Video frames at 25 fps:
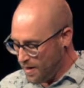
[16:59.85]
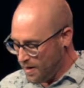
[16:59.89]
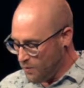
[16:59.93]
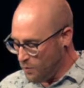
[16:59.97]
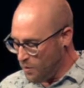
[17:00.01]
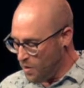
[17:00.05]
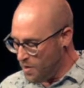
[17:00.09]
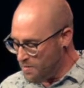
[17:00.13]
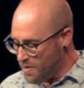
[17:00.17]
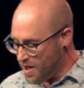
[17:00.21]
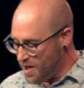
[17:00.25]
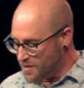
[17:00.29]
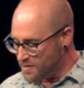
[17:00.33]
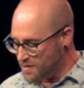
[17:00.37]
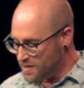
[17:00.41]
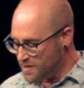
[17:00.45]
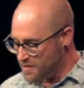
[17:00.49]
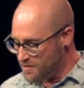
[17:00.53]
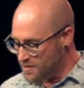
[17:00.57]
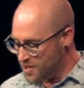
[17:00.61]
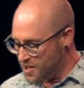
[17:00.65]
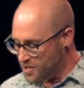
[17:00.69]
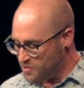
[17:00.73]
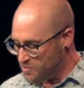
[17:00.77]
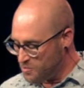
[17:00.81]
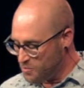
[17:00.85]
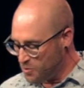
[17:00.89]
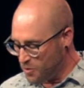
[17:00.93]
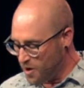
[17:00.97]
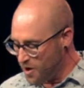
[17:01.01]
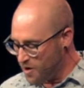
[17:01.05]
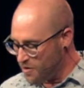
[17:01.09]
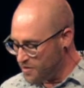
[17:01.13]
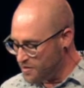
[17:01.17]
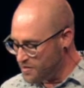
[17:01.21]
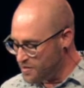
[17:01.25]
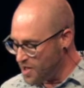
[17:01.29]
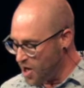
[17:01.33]
One man says this
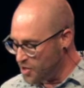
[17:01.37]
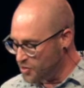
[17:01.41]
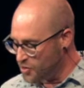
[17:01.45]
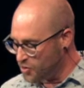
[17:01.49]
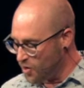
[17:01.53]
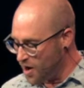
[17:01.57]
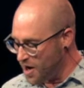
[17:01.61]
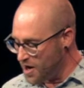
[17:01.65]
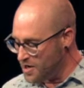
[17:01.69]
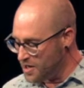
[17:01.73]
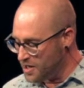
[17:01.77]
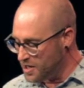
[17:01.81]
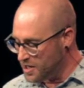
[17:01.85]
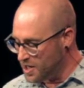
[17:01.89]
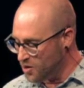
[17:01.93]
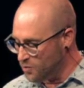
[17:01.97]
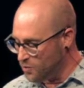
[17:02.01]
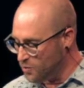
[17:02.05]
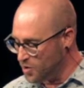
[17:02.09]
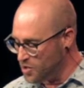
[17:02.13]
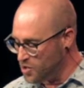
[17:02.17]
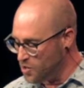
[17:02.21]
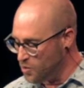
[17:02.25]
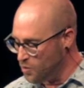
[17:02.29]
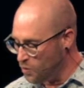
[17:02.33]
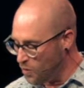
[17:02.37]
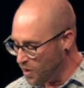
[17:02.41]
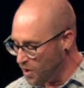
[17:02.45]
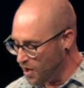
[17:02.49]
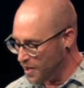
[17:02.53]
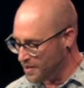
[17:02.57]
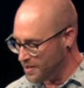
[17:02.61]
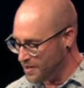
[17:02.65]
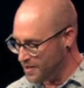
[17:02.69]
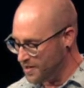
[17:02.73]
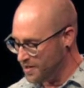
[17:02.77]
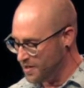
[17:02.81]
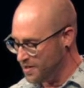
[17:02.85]
prayer is not trying to get what you
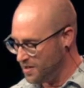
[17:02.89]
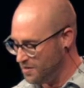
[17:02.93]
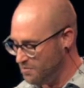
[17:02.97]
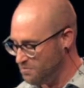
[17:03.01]
want,